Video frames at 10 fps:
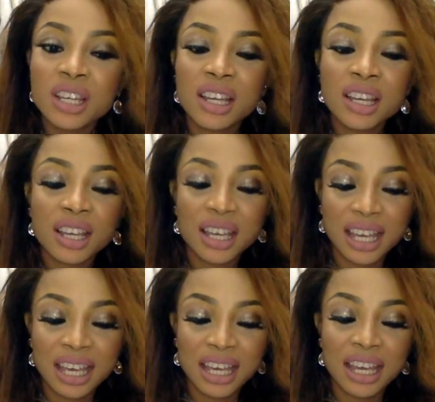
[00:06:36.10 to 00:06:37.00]

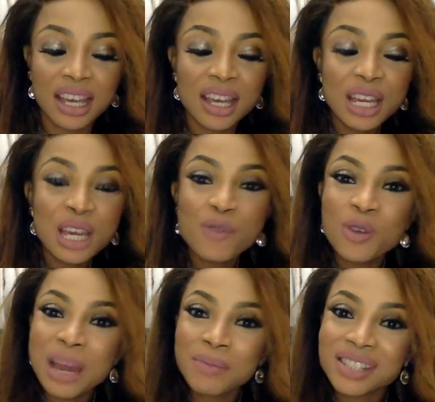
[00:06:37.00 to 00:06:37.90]
hey, if you
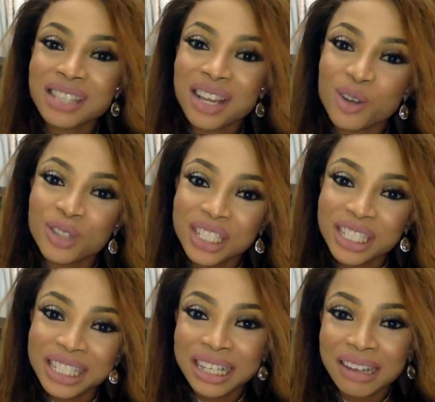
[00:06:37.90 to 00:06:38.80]
came second
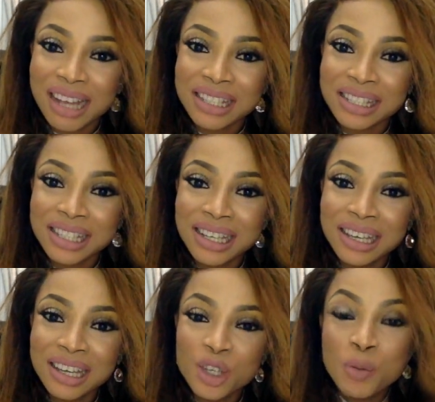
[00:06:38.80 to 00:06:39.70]
in class,
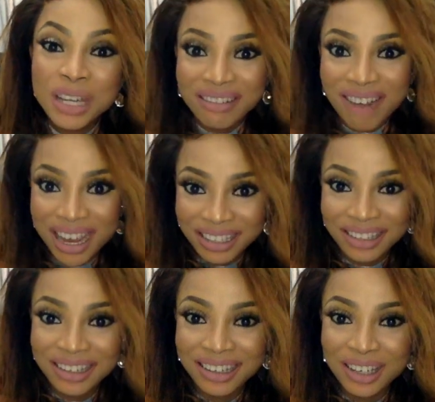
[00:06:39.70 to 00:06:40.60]
you'll be crying.
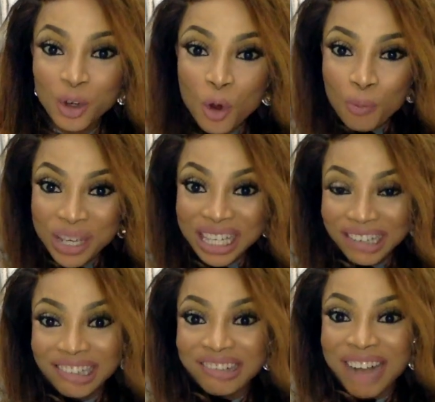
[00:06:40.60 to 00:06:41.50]
You'll be
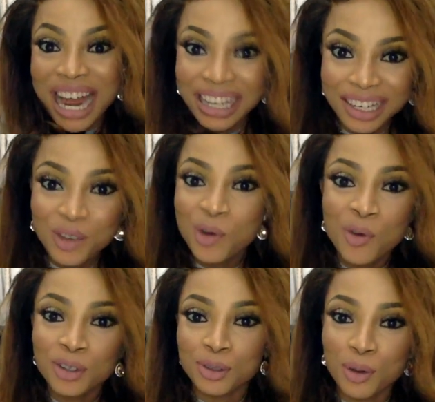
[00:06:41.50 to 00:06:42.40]
crying. You won't
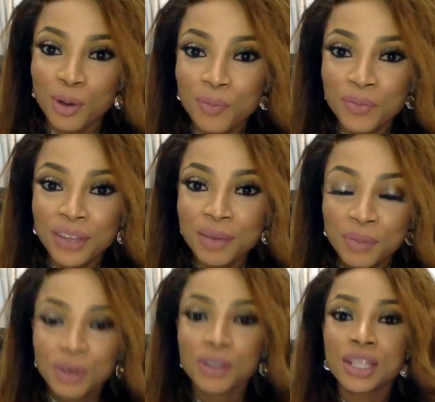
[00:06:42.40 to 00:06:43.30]
want to go home
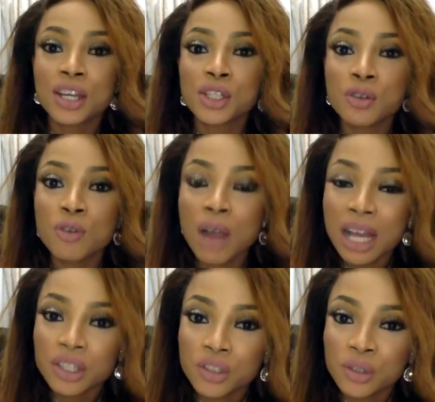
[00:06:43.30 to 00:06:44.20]
because she will
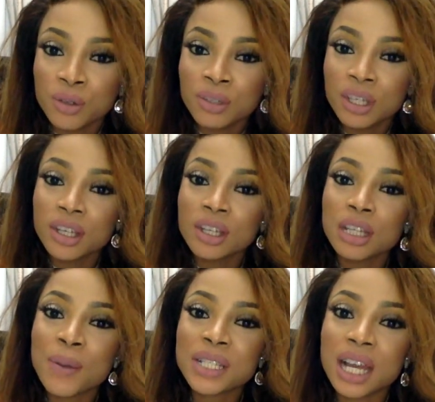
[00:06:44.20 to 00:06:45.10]
ask you,
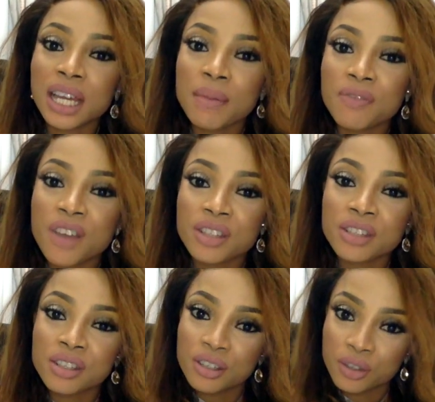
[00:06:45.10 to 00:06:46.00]
the person that came
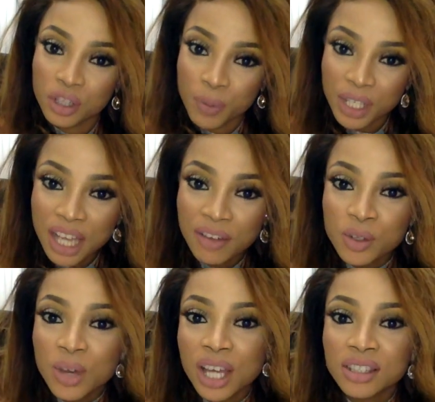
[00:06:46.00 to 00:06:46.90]
first, does the person have
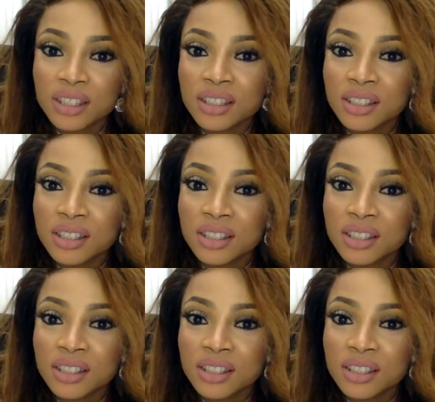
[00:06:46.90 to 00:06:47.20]
2 heads?